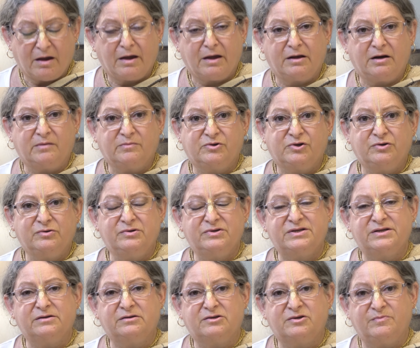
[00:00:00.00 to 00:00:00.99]
And I'm
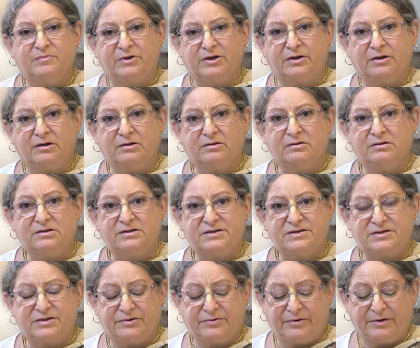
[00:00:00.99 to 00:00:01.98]
choosing to begin
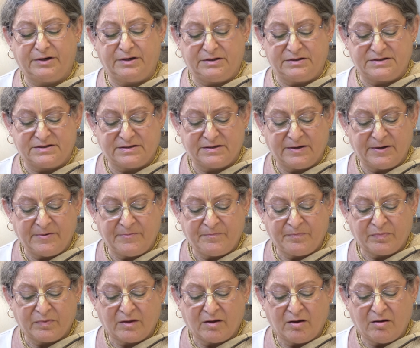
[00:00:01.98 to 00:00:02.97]
this series
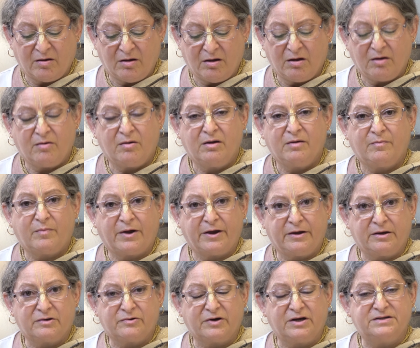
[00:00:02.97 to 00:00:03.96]
by
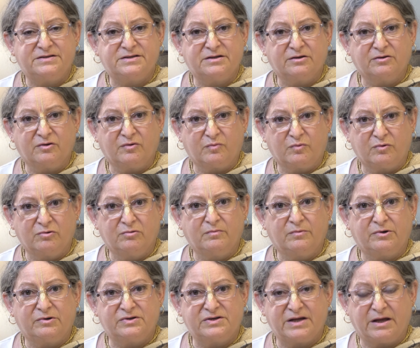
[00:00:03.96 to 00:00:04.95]
addressing the
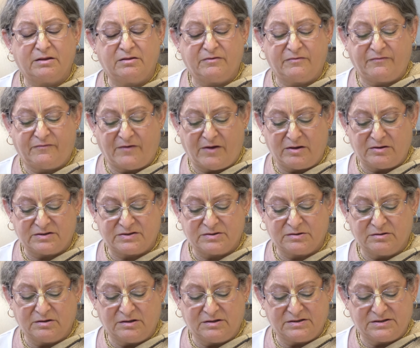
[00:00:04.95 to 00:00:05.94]
rumors and the
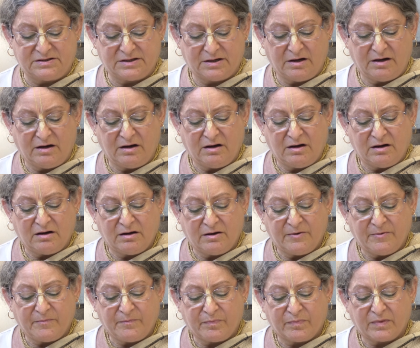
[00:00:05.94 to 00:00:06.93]
falsehoods
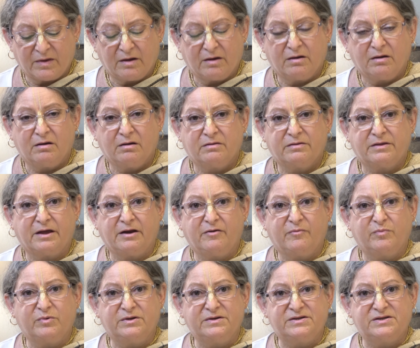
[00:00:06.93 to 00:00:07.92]
that
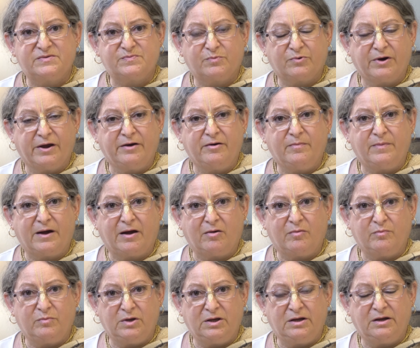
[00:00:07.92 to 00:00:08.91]
have been spread
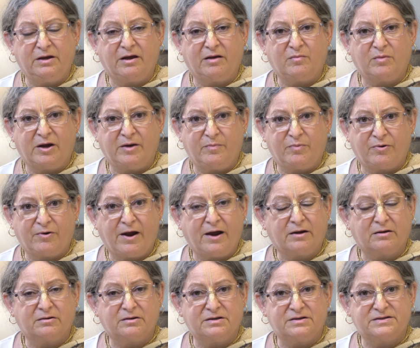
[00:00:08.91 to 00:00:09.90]
about me and my
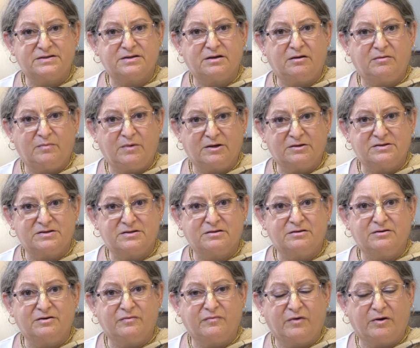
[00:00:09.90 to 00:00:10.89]
practice amongst
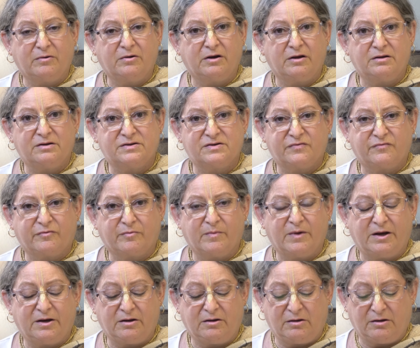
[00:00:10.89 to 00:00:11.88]
the devotees for
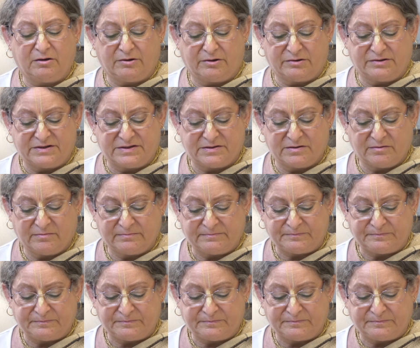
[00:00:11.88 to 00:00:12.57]
many years.